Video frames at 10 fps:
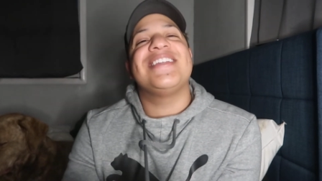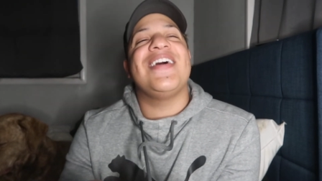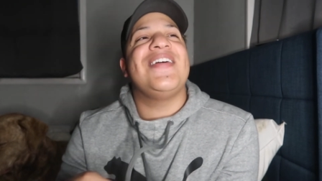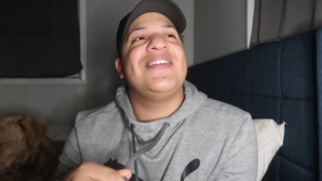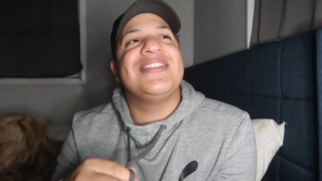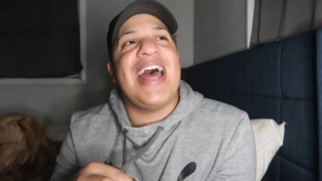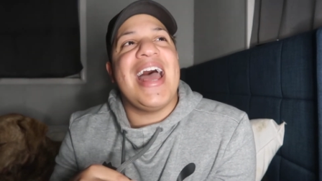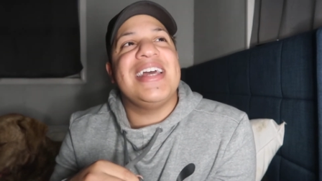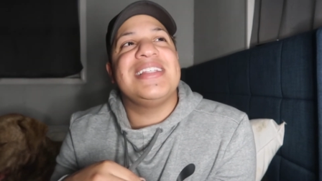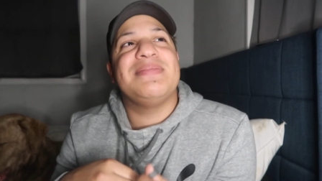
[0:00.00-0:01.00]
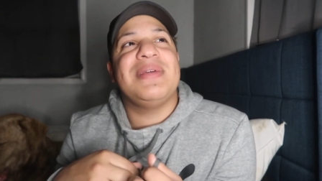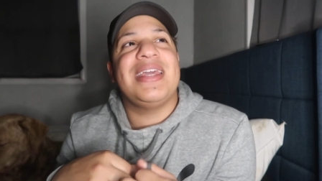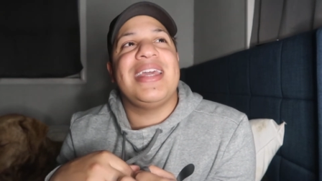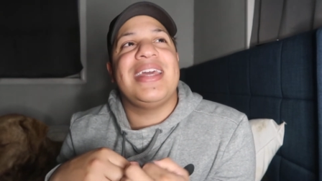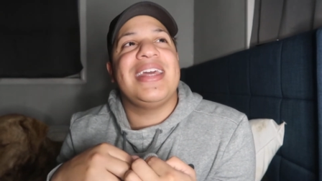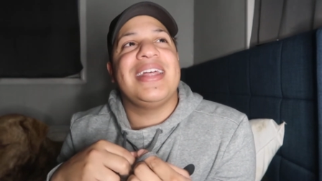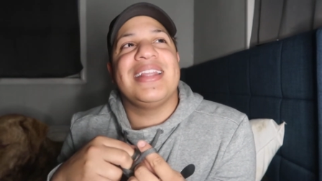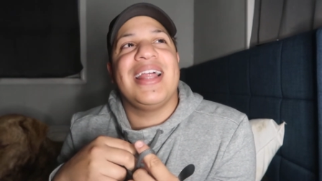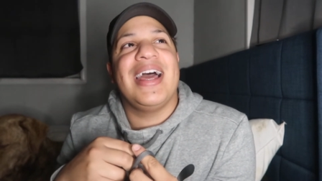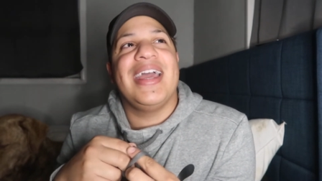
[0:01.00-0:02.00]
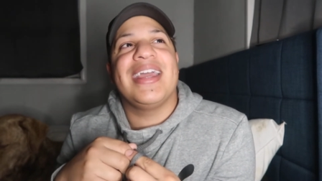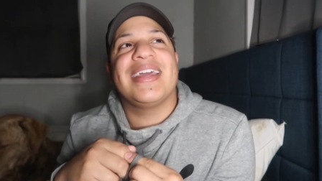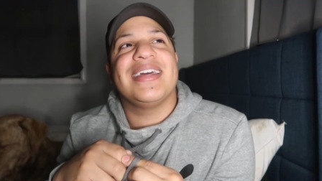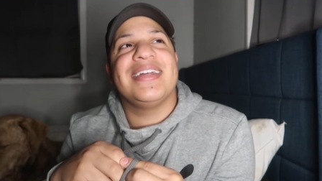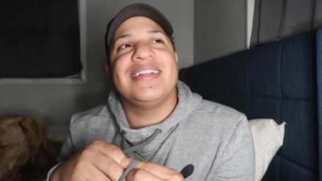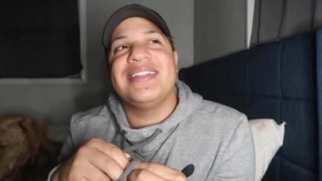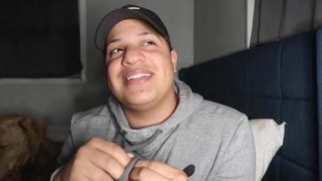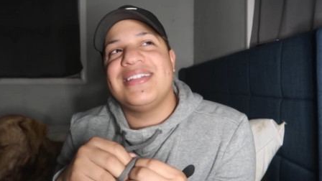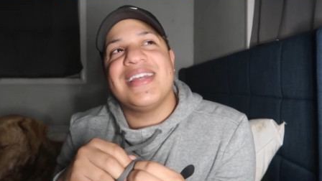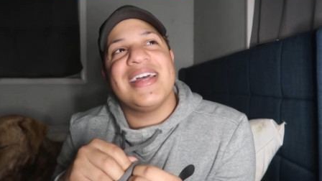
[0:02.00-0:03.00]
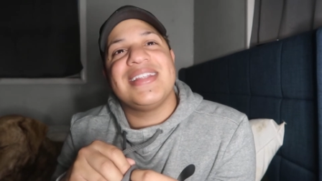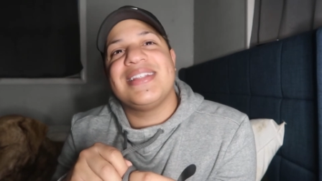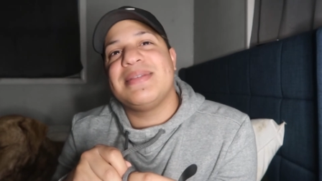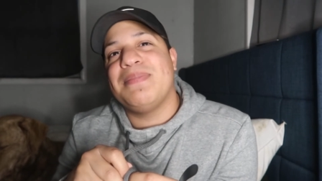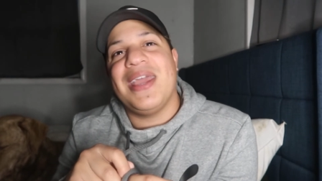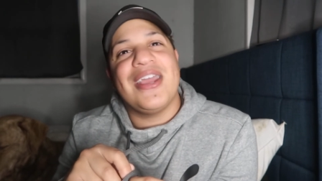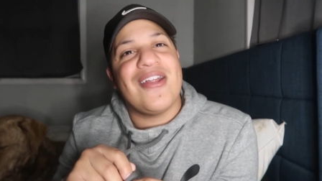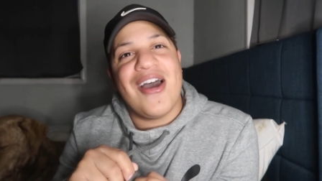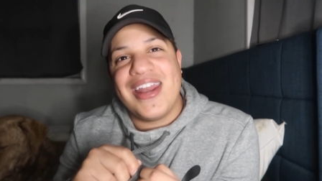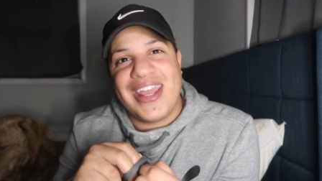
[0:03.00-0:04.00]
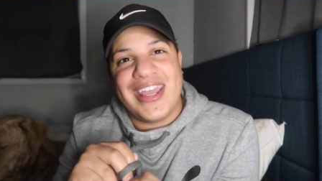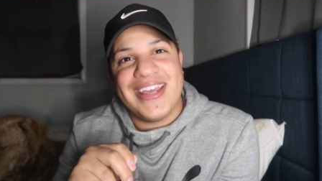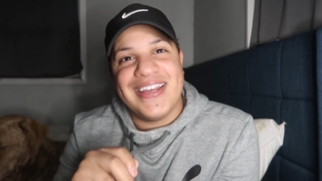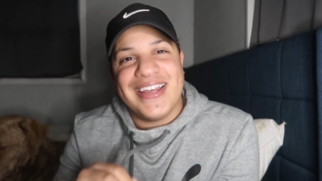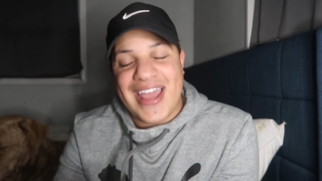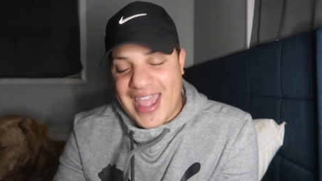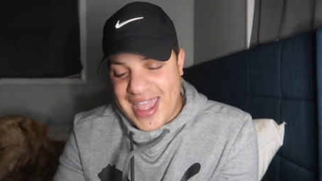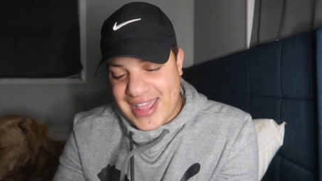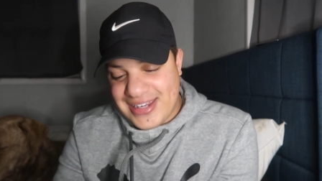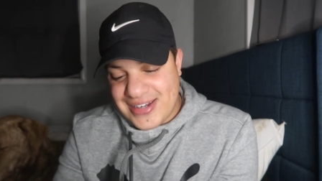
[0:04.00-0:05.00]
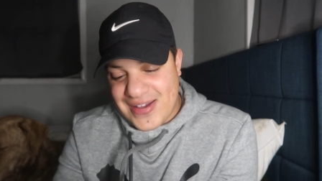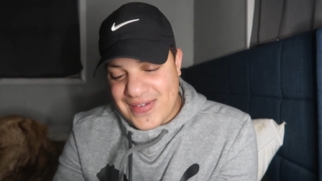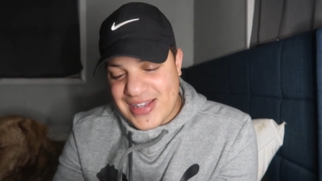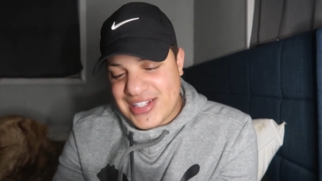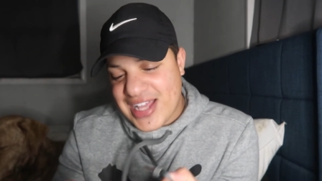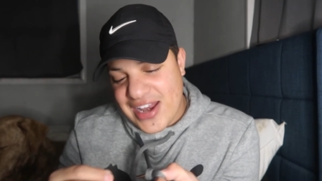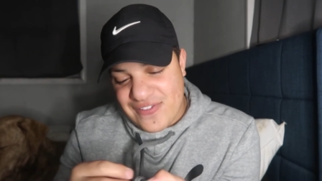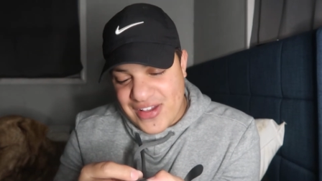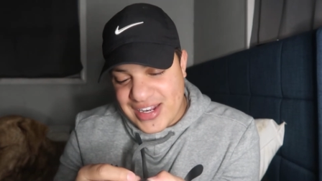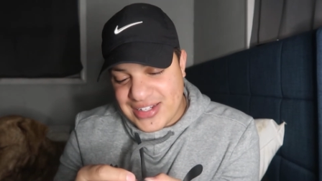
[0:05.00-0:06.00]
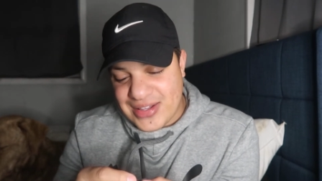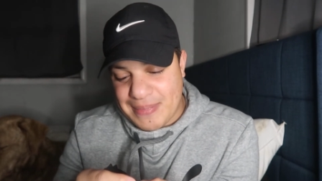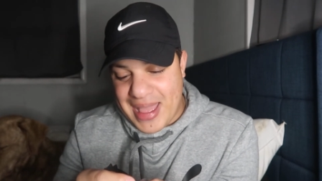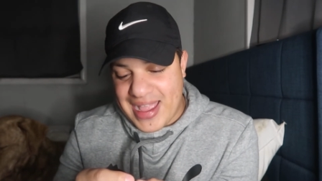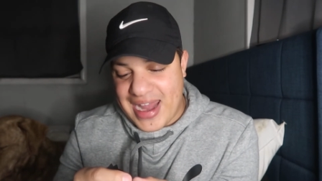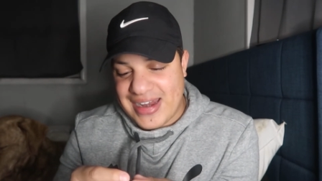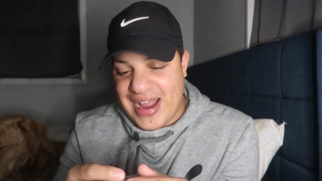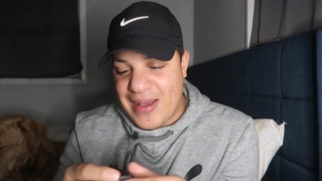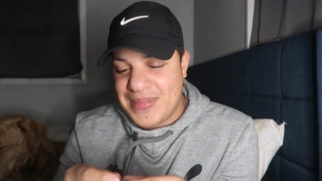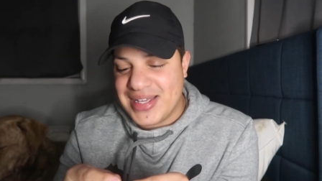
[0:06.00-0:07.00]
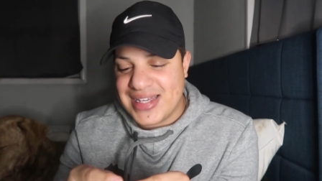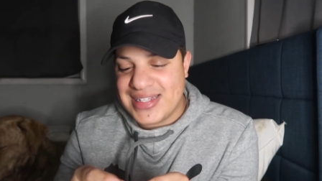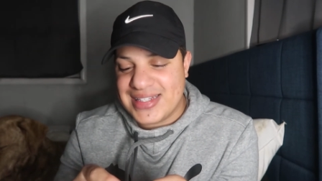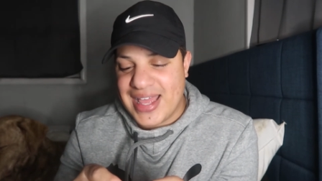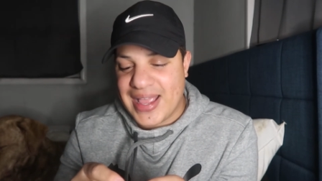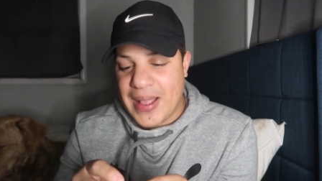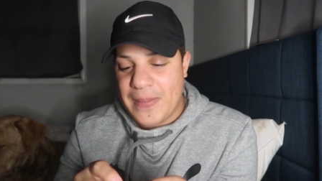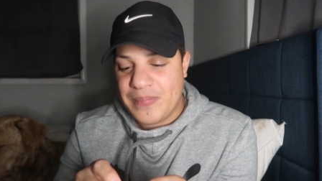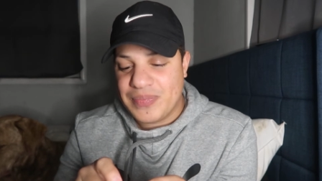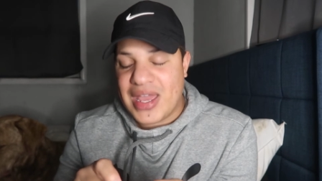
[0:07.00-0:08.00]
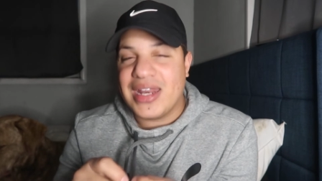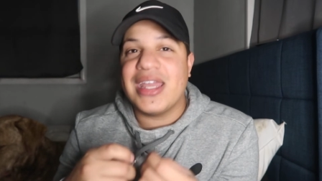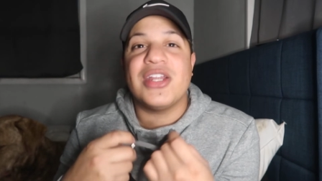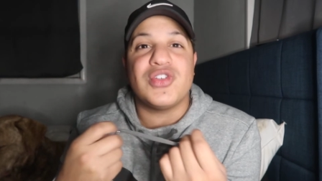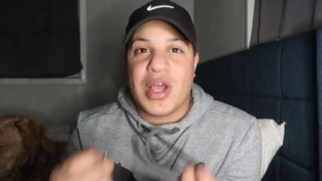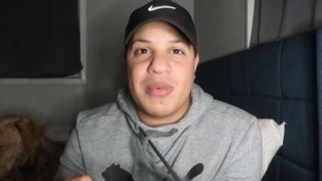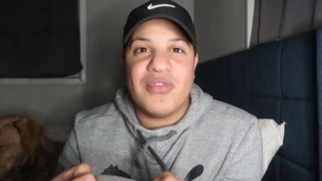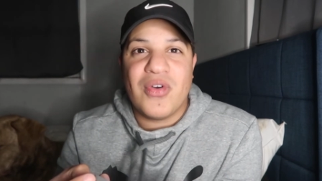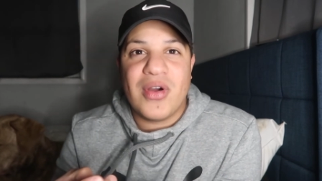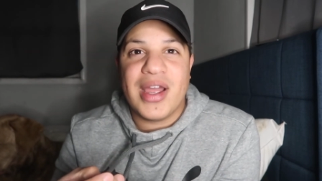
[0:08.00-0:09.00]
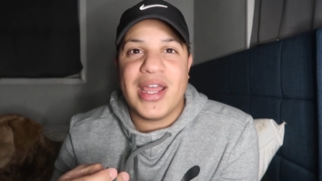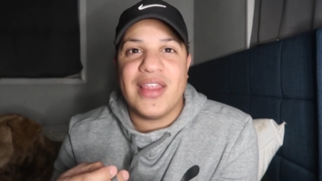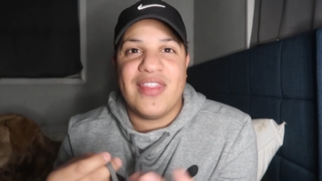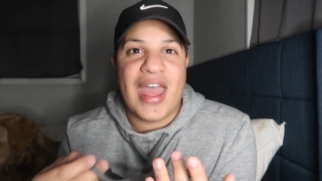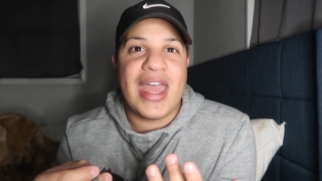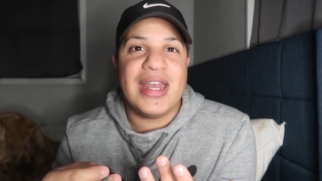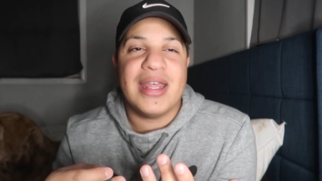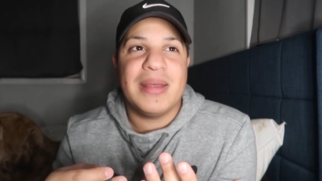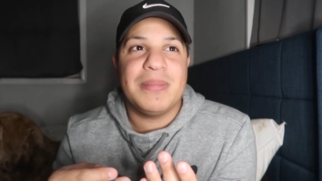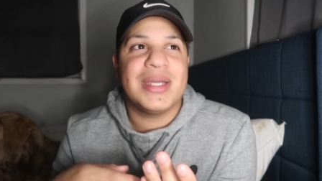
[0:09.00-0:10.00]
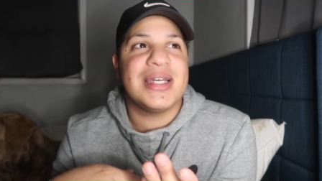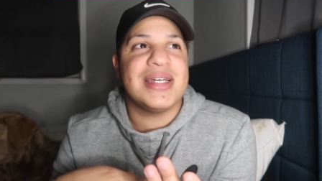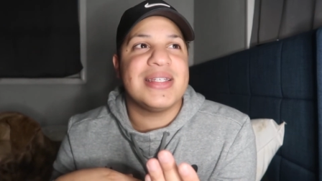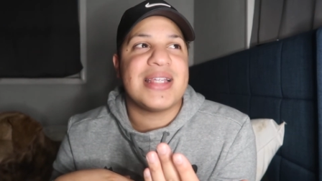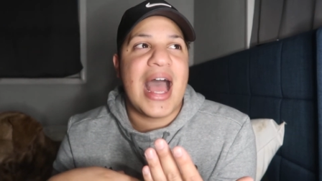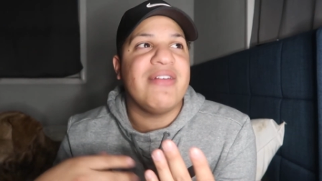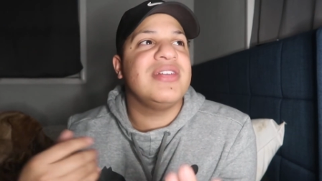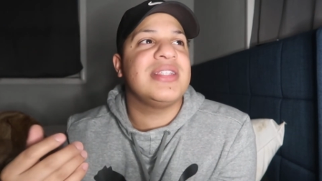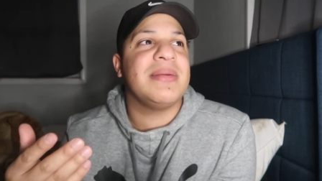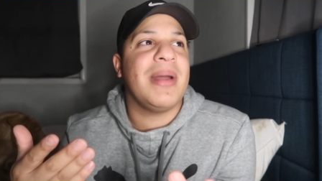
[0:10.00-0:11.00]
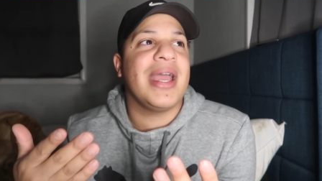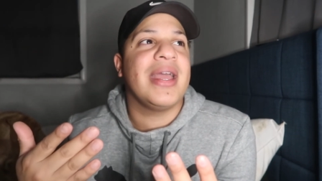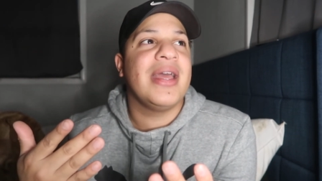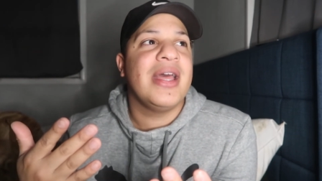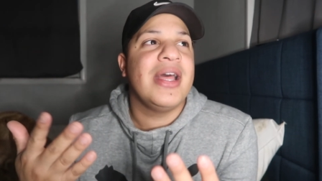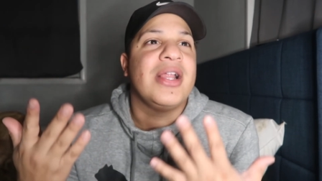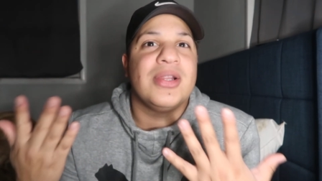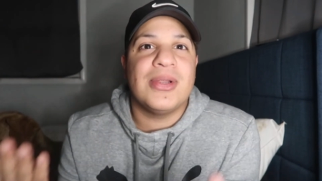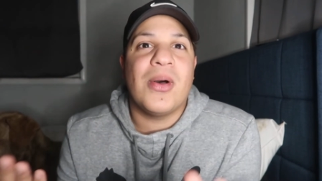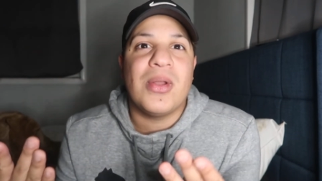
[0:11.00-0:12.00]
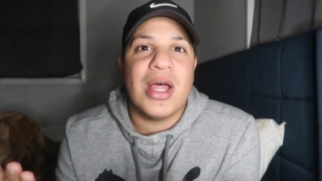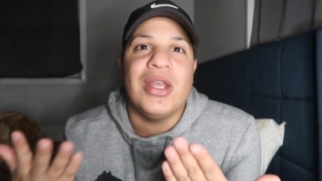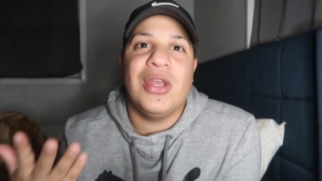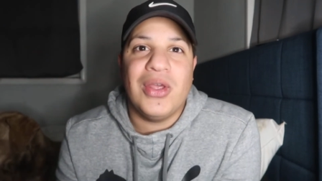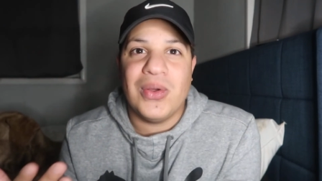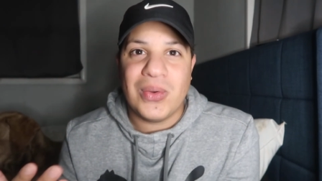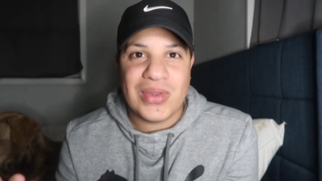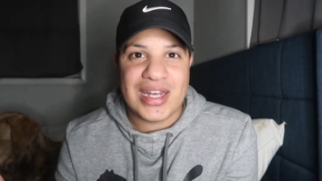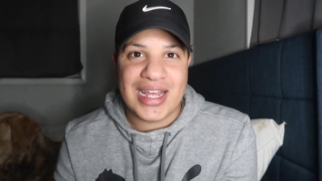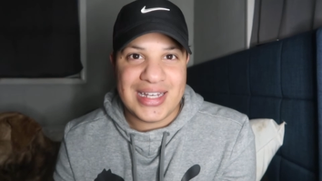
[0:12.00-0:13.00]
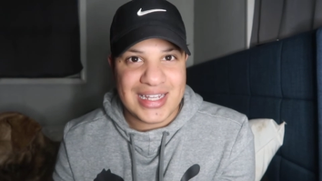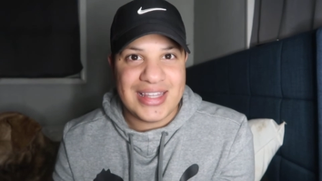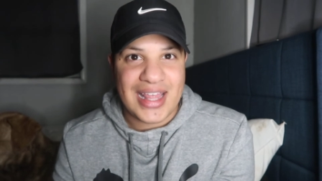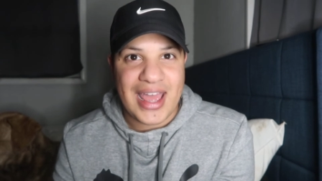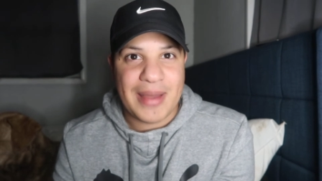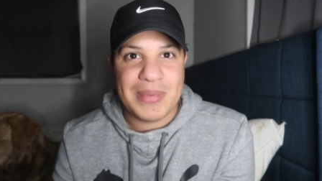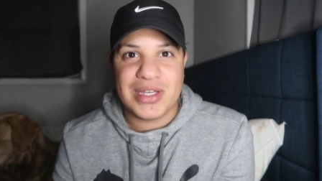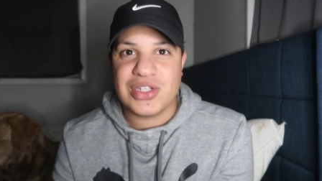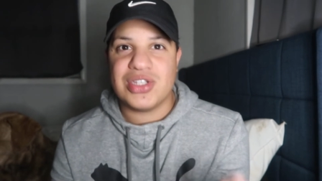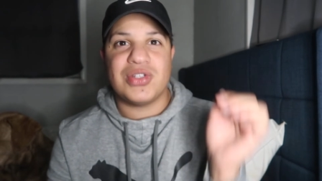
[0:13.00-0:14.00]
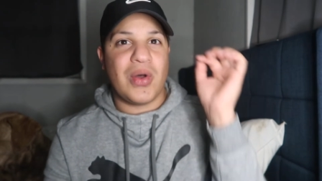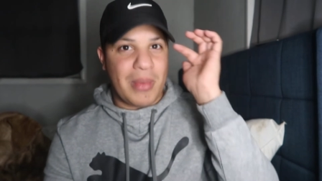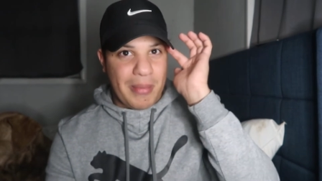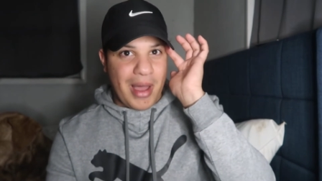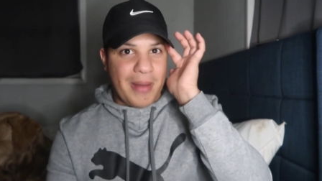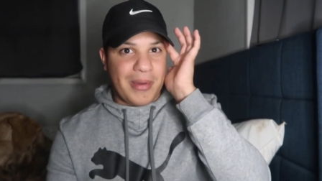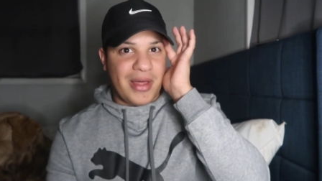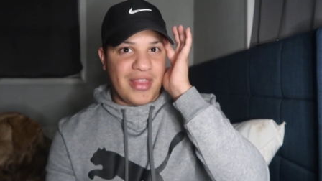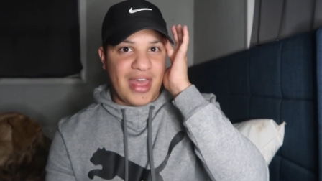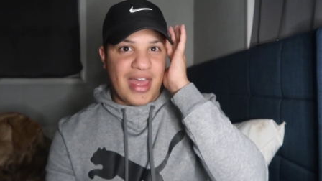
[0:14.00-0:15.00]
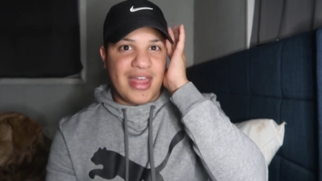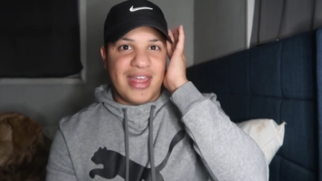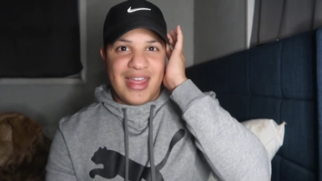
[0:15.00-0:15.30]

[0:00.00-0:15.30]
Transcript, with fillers: so that is me, like, just being naughty. And, you know, it's kind of funny to look back at it now because, like, I didn't get in trouble for it then because obviously my Lola knew that I did that because she told my papa that